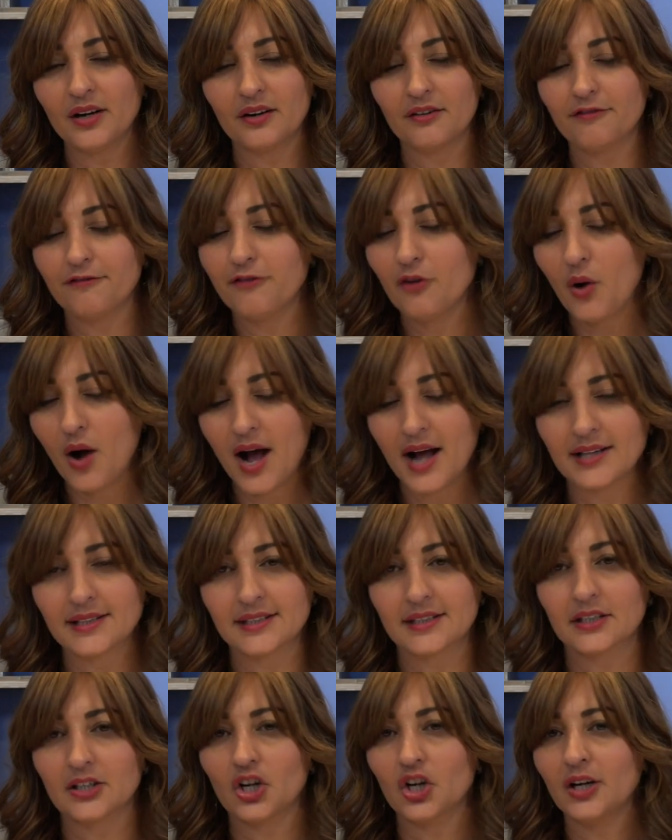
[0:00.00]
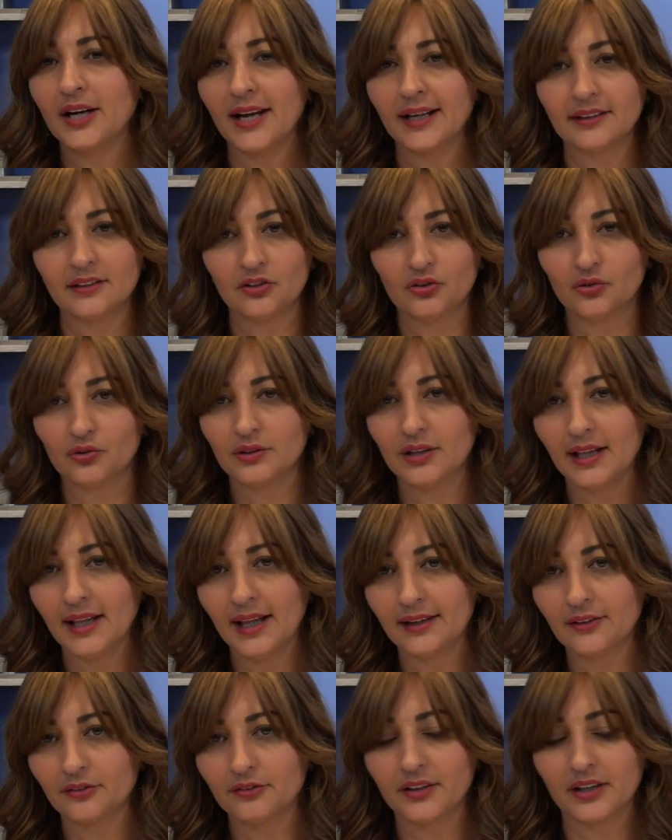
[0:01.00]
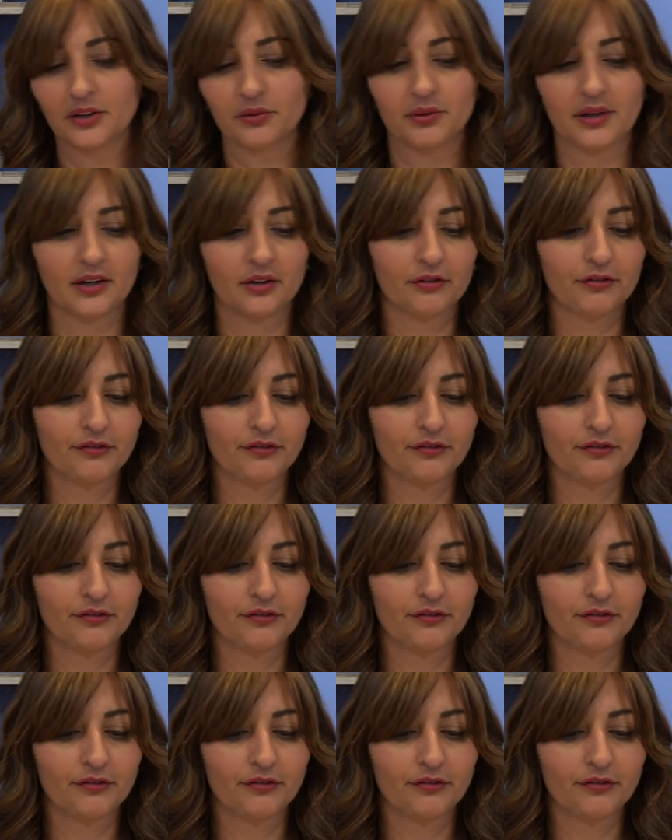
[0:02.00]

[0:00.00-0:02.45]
for us connecting to the light of the Creator,